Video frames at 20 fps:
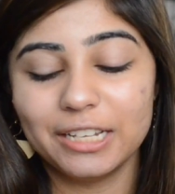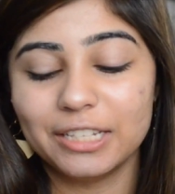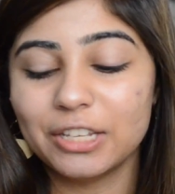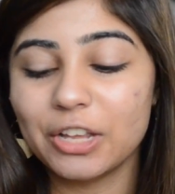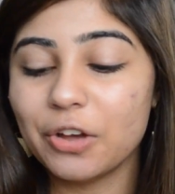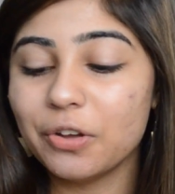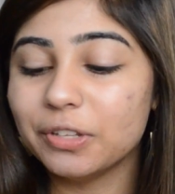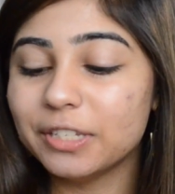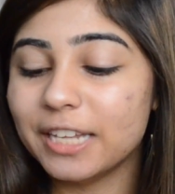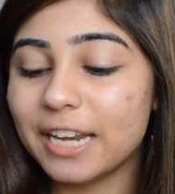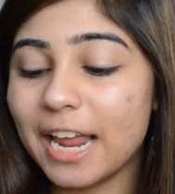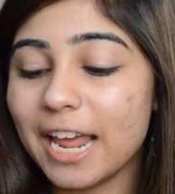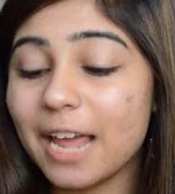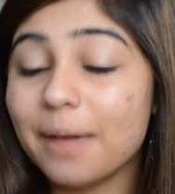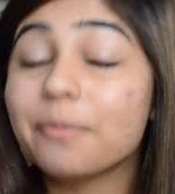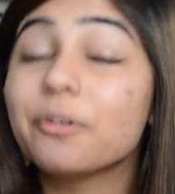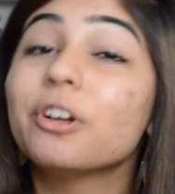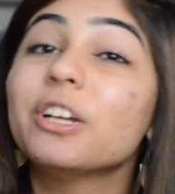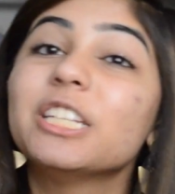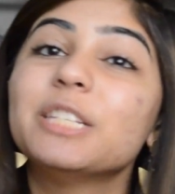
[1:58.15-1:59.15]
So today
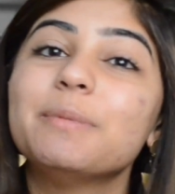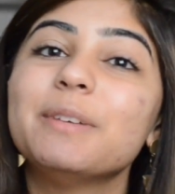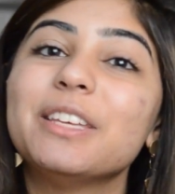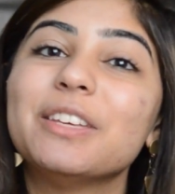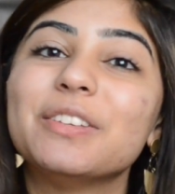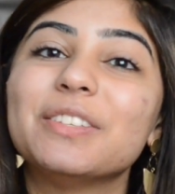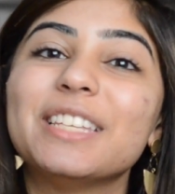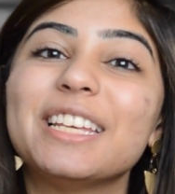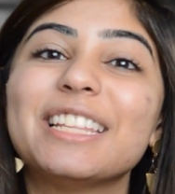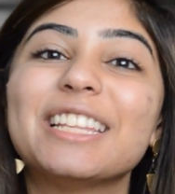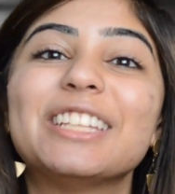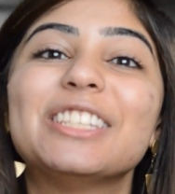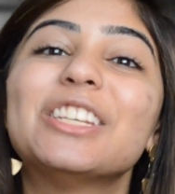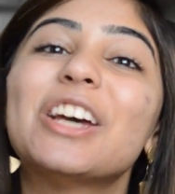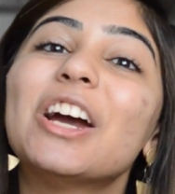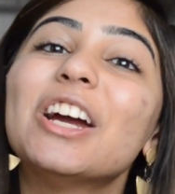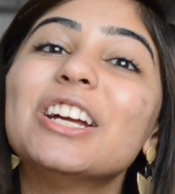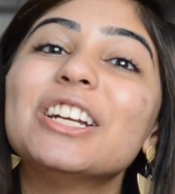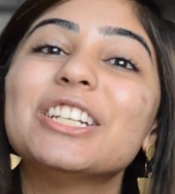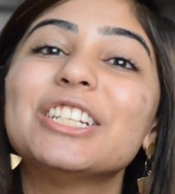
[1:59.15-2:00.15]
I'm going to be using the
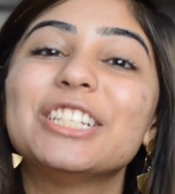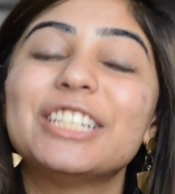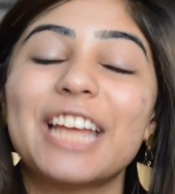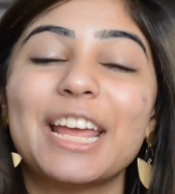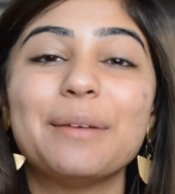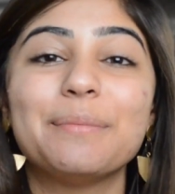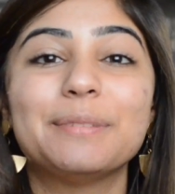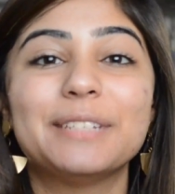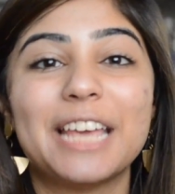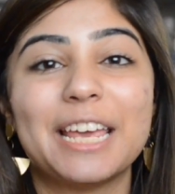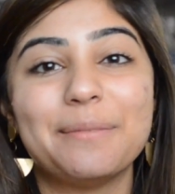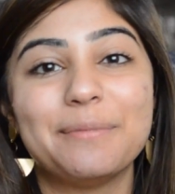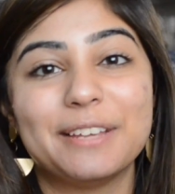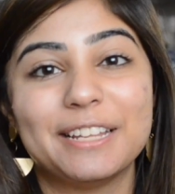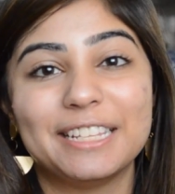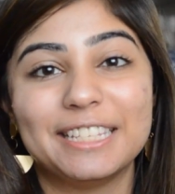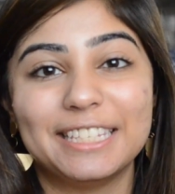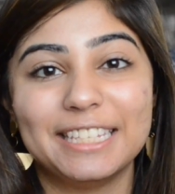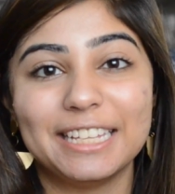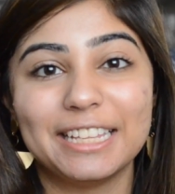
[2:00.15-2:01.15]
Tarte Shape Tape
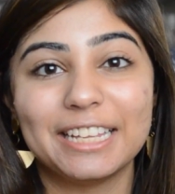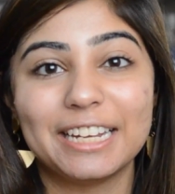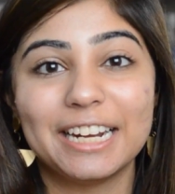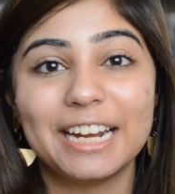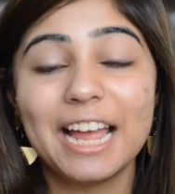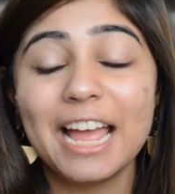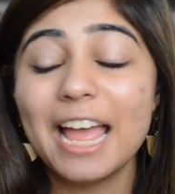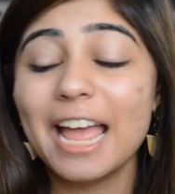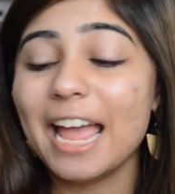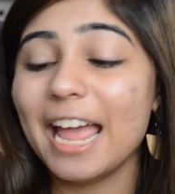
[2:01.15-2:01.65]
Concealer.